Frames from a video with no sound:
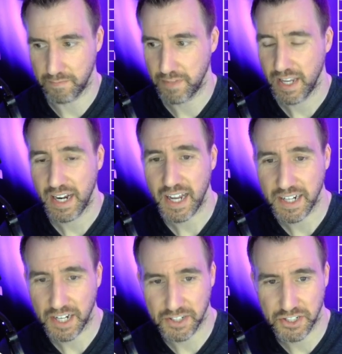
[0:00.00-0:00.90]
And I can
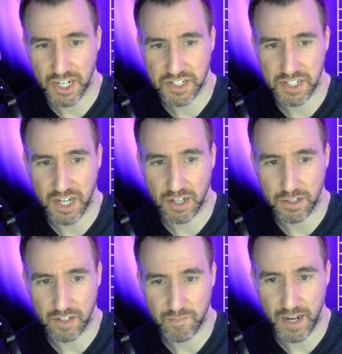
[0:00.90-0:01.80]
actually change the
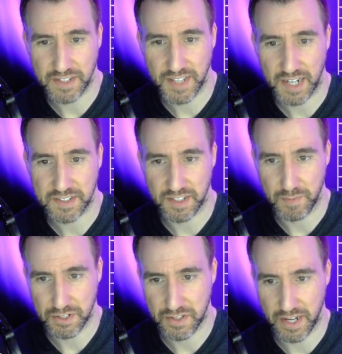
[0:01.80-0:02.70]
color of my text
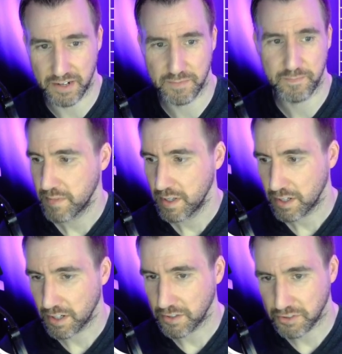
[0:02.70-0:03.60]
image there.
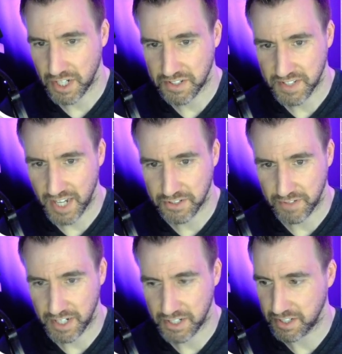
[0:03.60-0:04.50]
You can also change
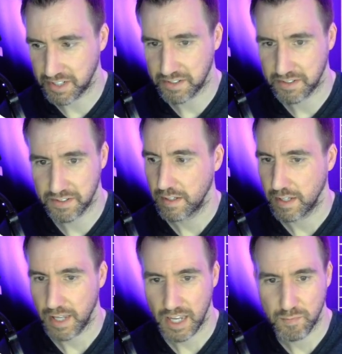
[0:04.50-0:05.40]
saturation
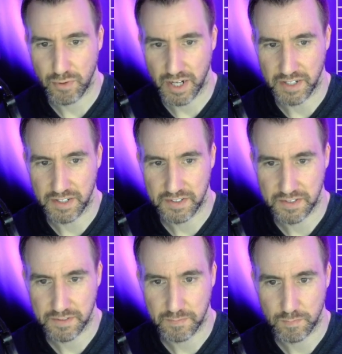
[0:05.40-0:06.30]
and
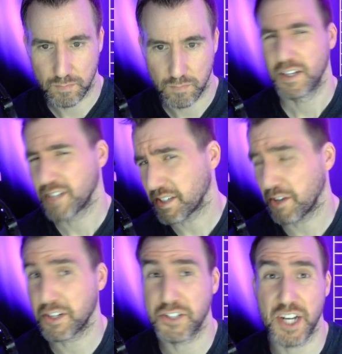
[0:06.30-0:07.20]
brightness. So that's how
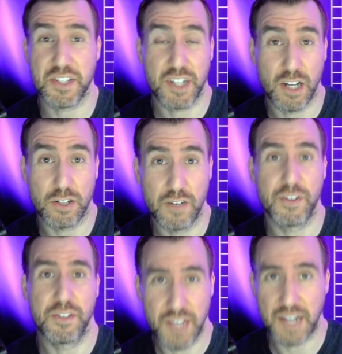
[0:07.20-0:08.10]
you can change the color of
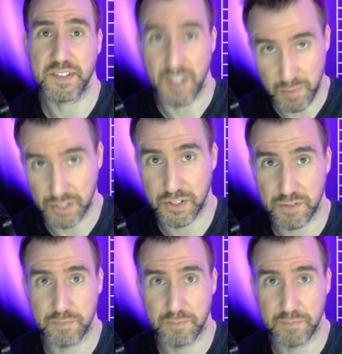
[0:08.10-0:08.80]
your text image.